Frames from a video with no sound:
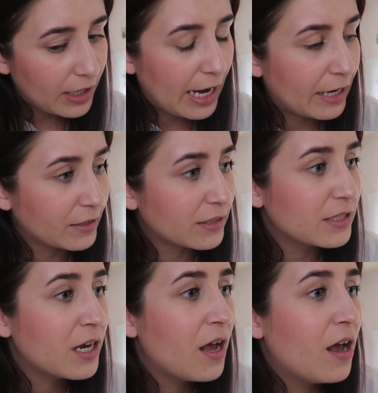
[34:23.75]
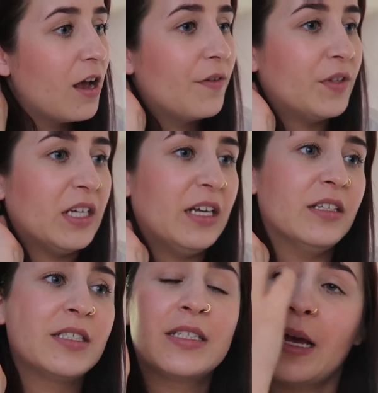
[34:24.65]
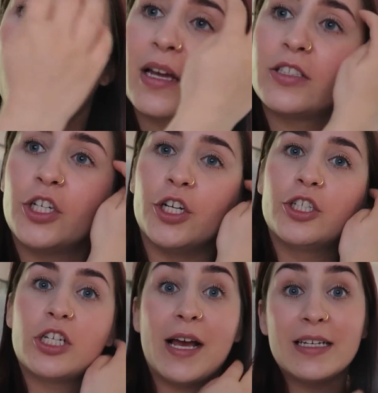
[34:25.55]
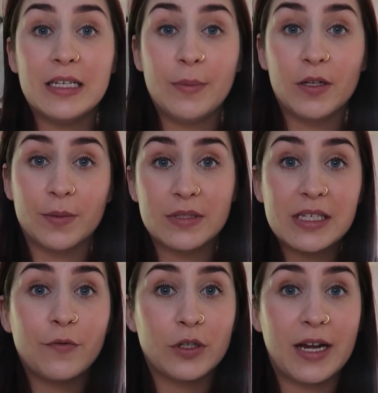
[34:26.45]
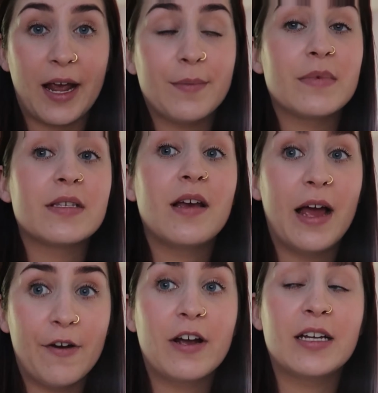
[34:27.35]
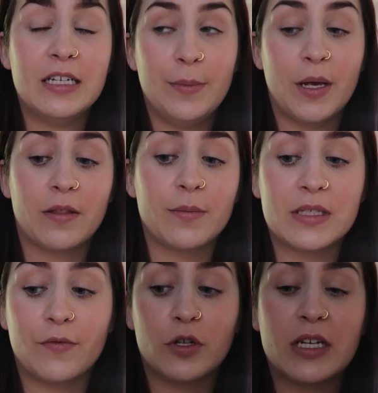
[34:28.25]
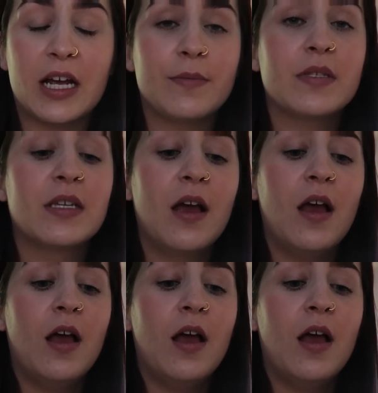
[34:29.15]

and they didn't get back in touch. I had emailed them several times, Eric had emailed them several times,